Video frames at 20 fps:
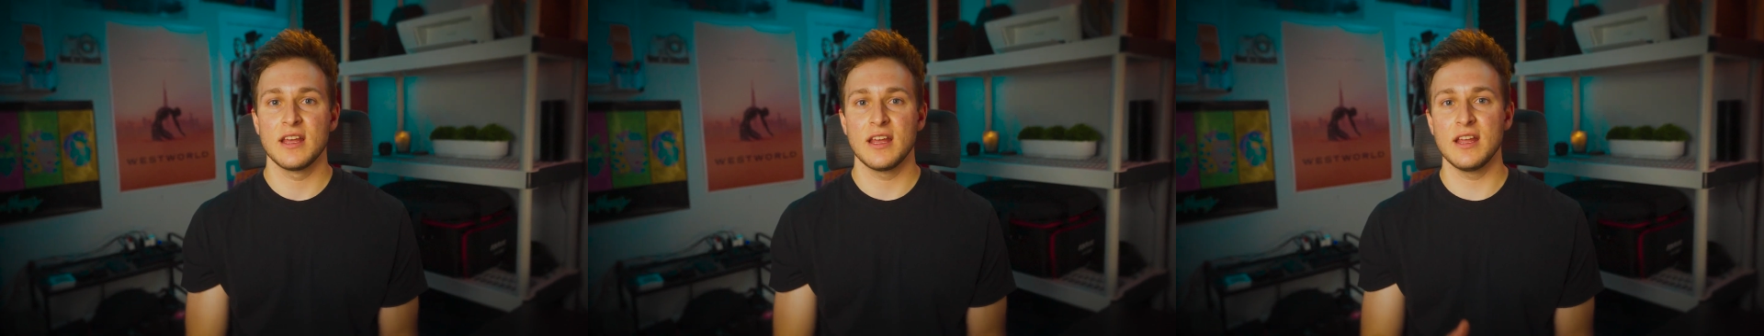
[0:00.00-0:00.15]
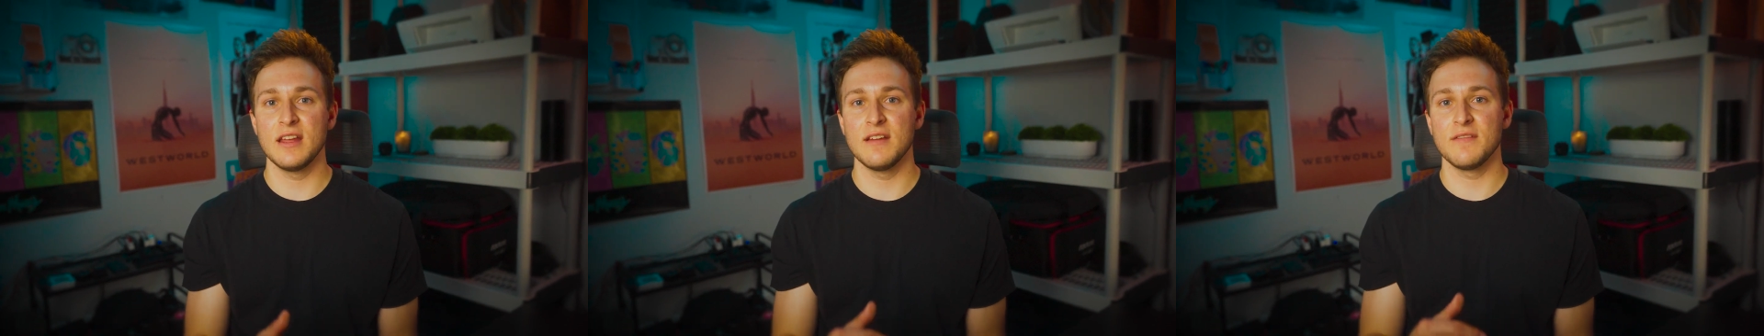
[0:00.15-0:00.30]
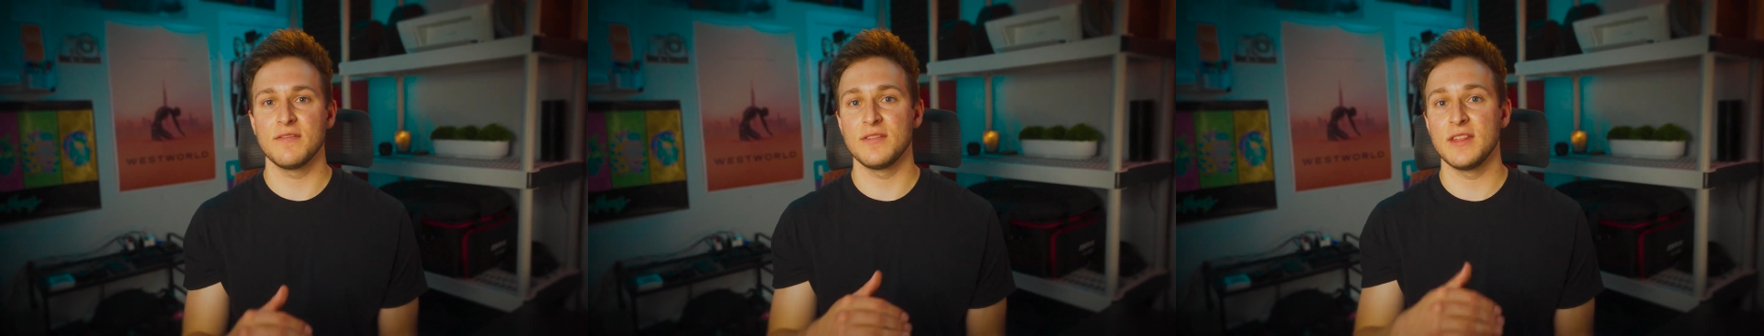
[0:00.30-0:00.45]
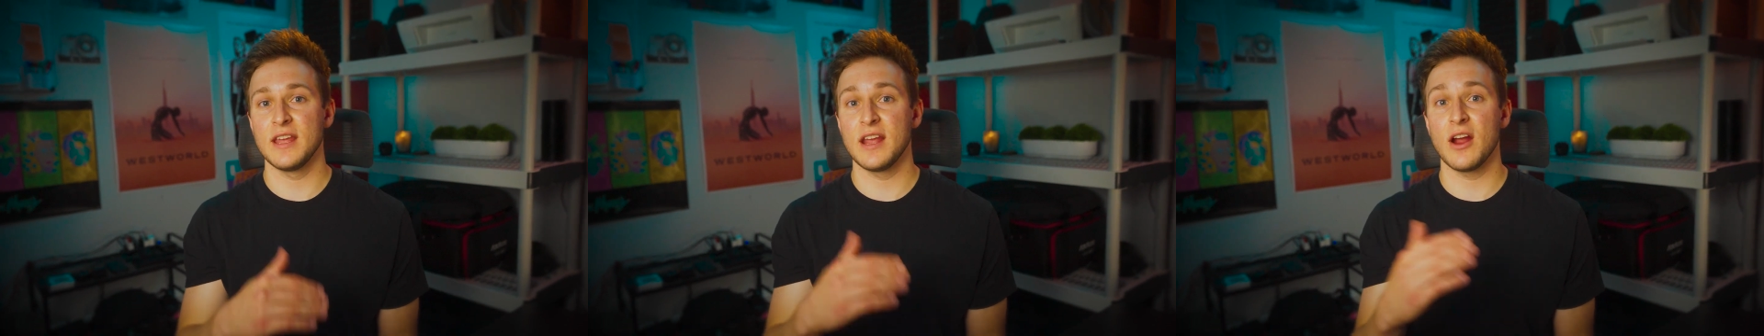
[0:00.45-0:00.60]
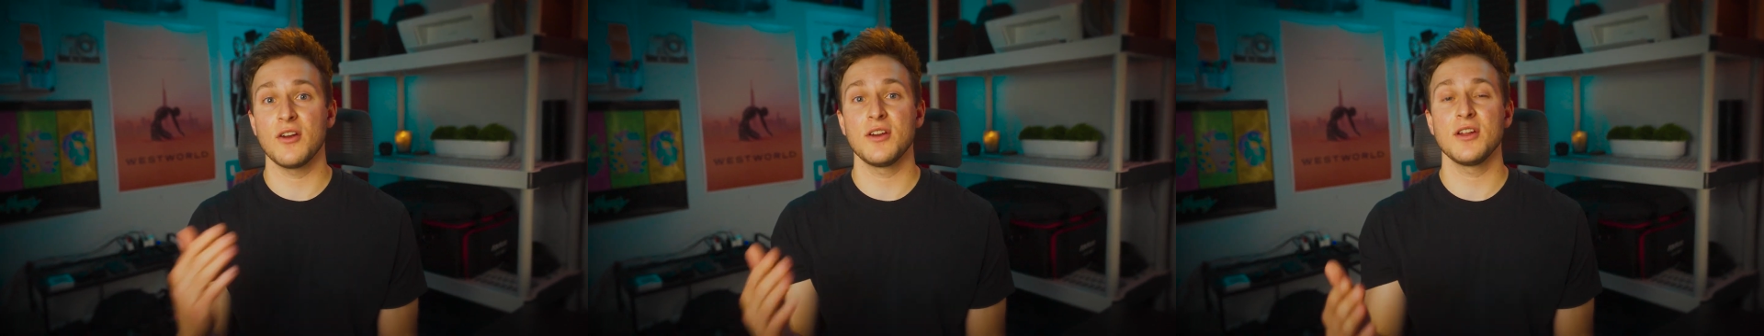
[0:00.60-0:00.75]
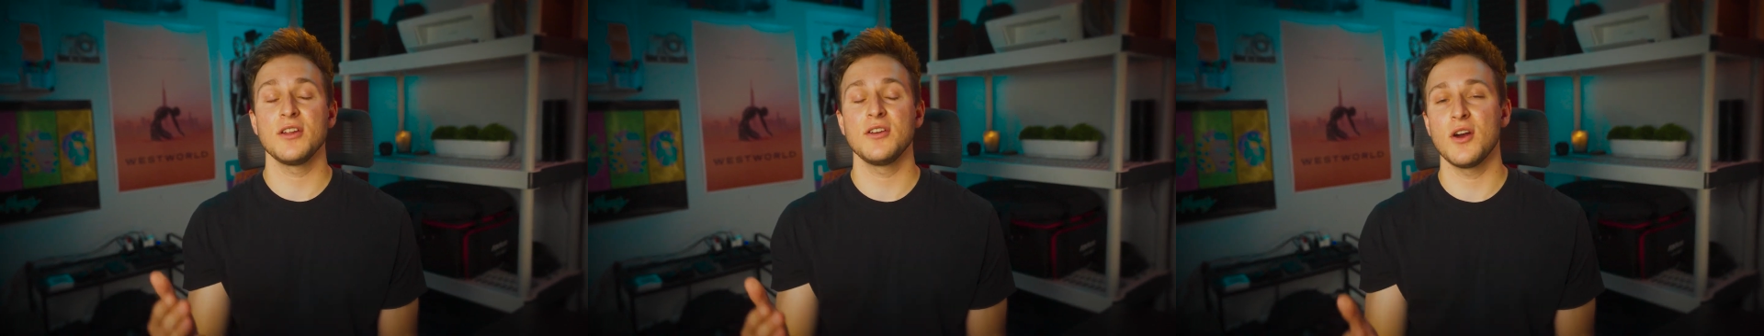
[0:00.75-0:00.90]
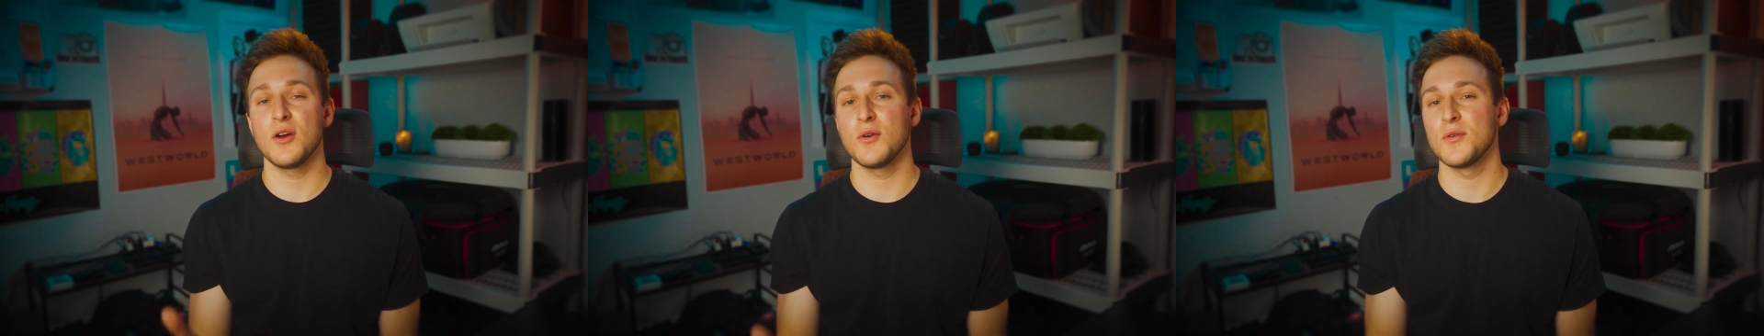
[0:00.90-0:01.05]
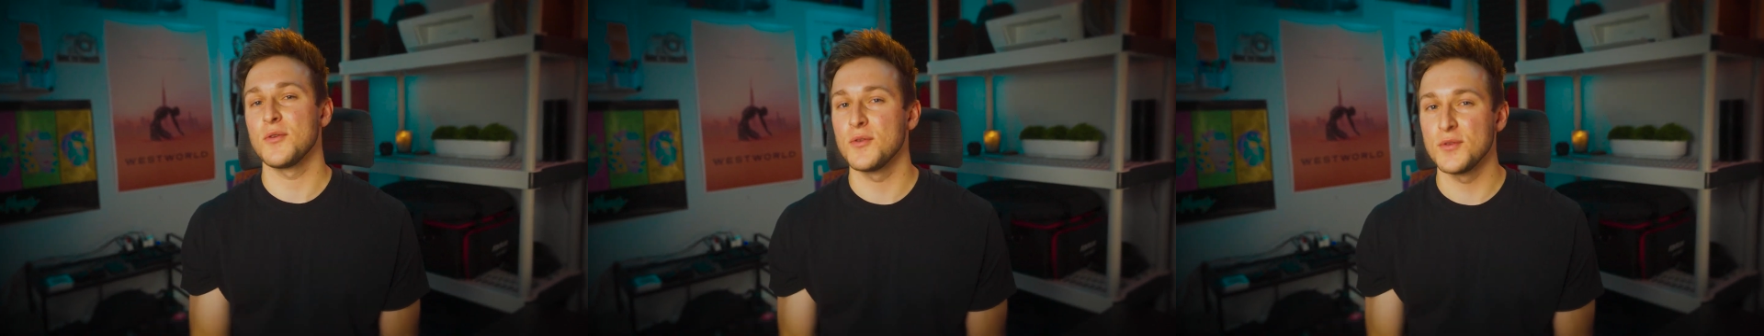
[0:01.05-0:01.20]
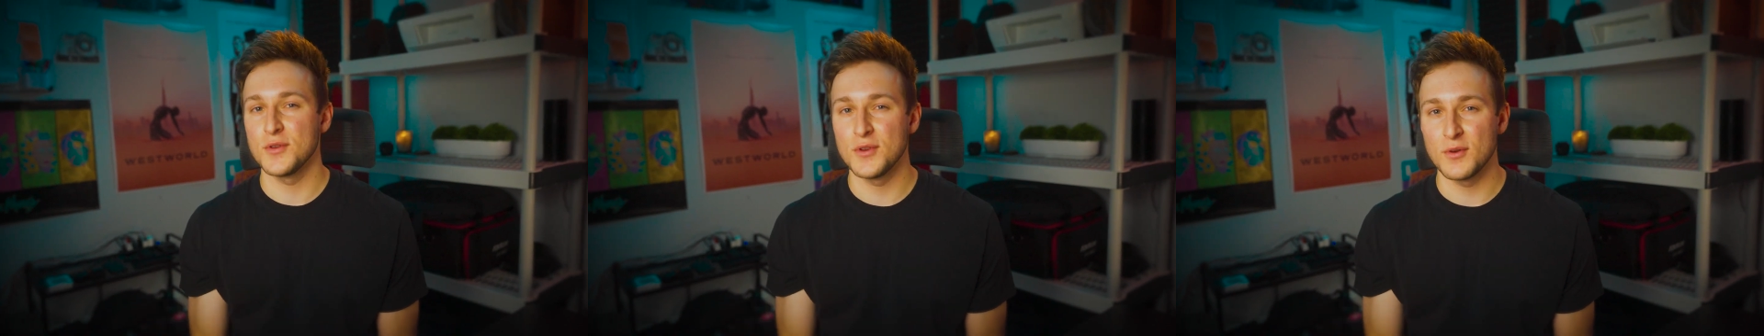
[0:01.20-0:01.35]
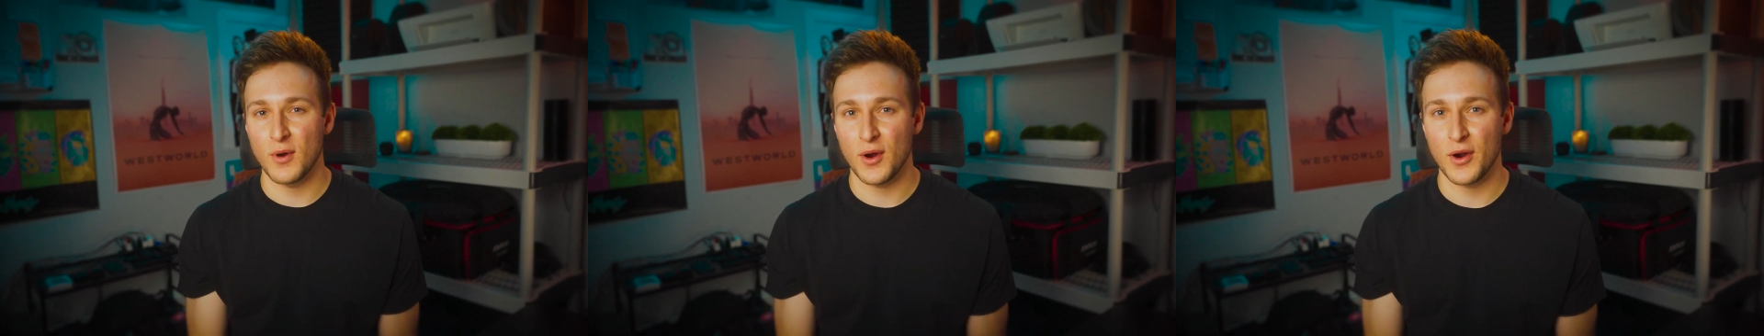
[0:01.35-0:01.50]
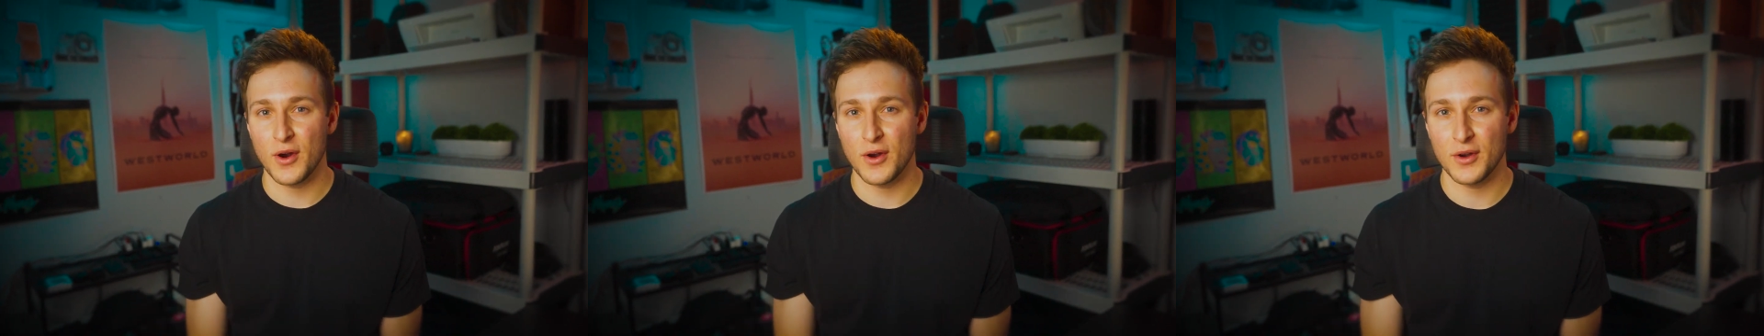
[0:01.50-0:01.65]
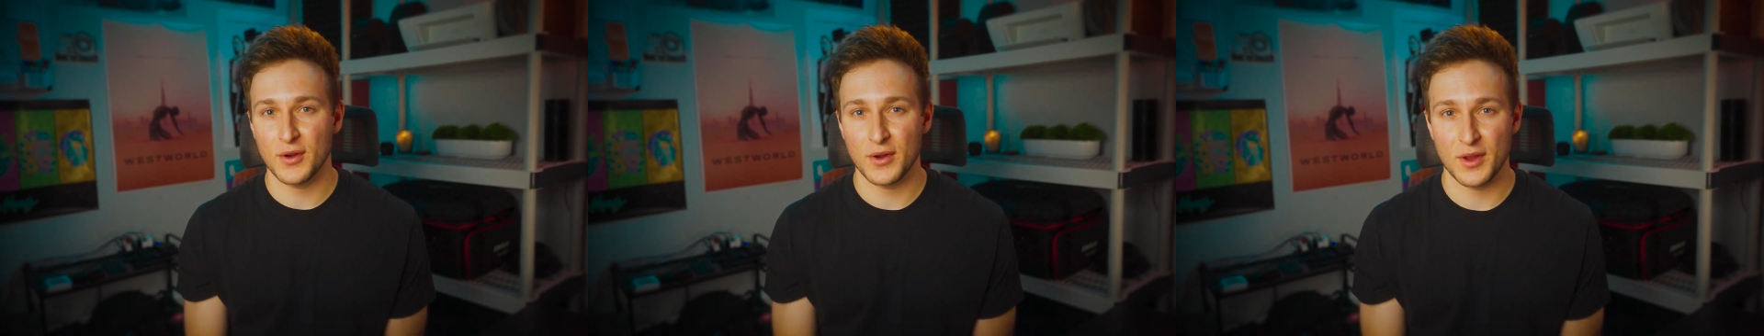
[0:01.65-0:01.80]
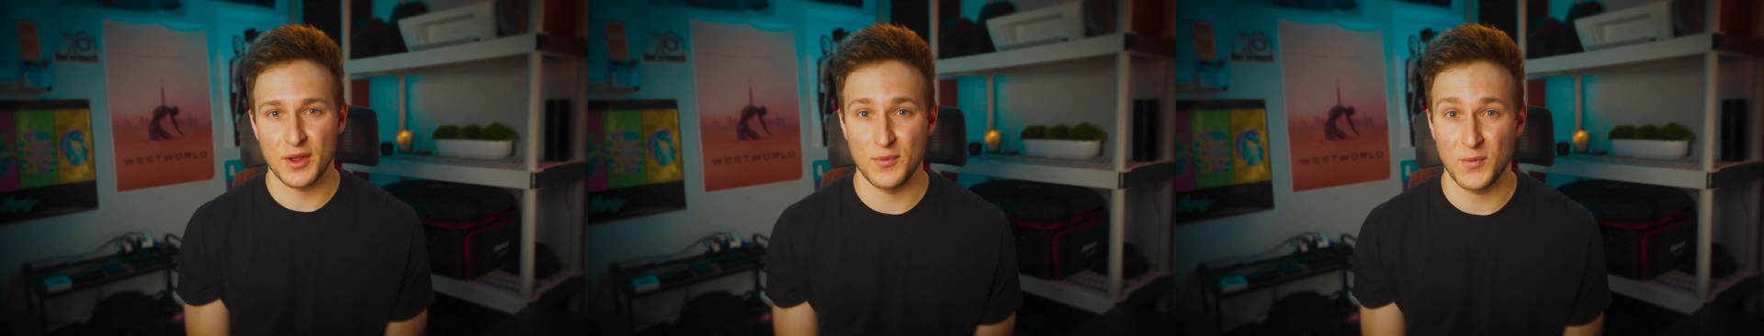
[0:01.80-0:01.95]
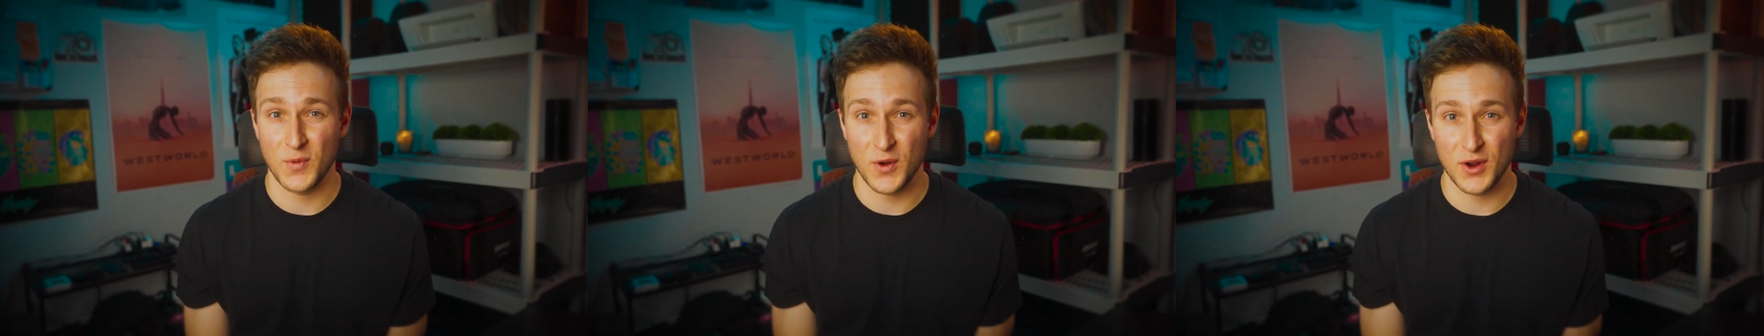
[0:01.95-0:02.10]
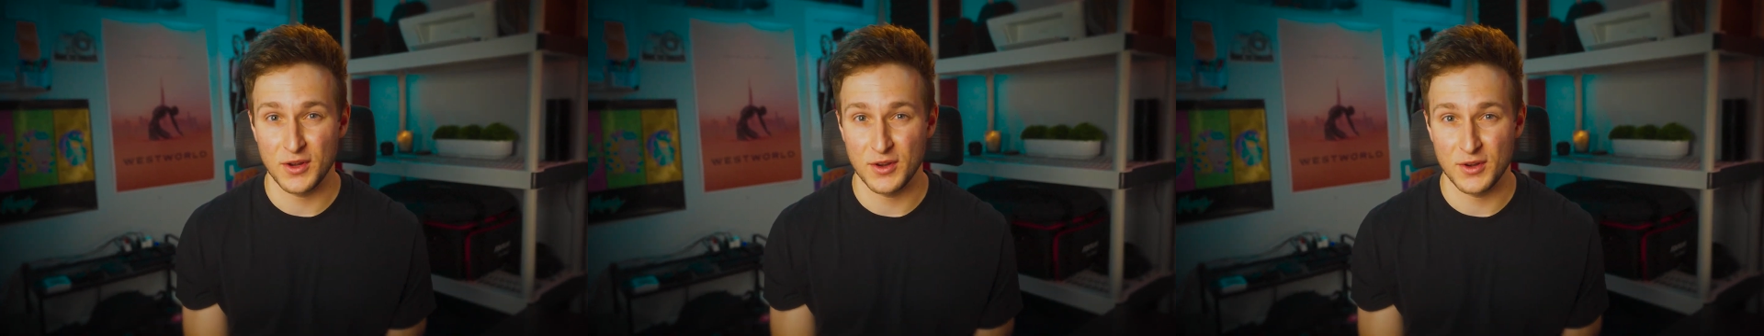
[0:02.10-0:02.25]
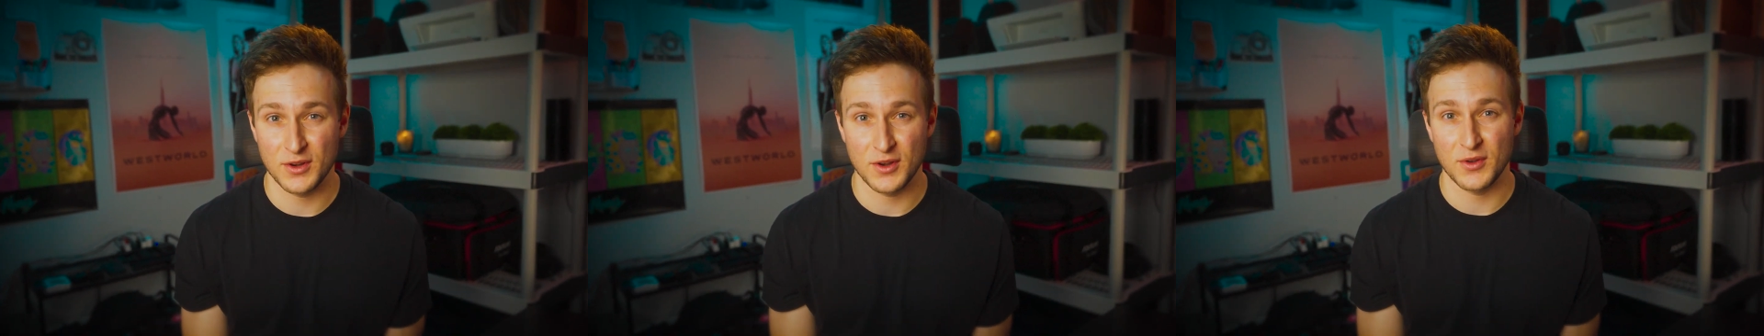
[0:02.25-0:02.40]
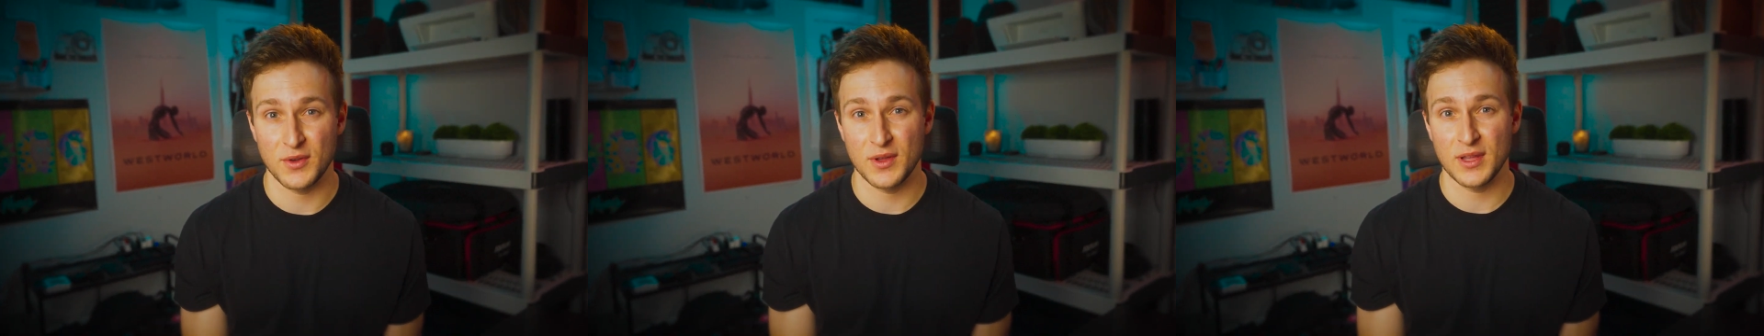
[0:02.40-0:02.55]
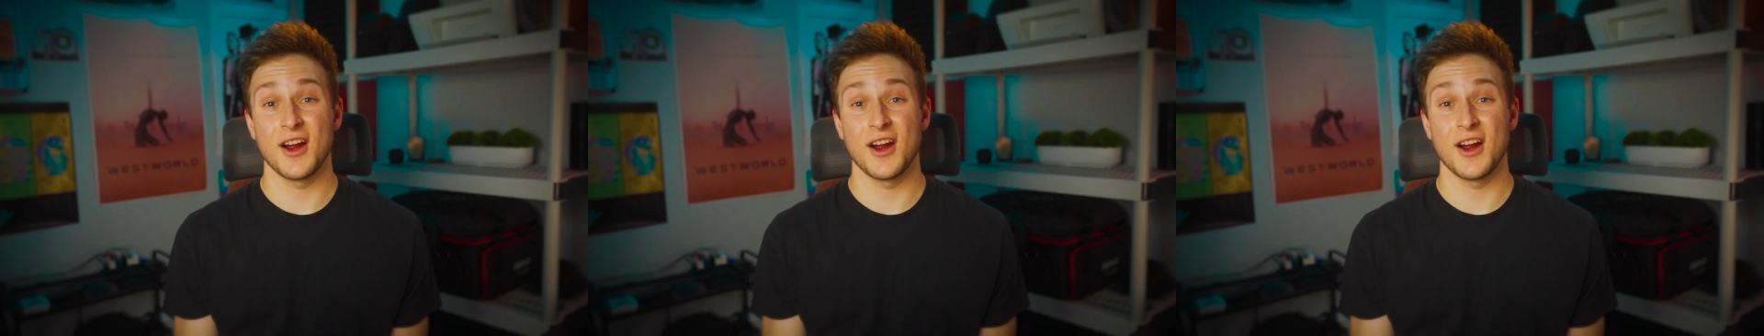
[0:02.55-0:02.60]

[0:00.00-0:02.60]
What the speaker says: if they already know who you are and what you're doing.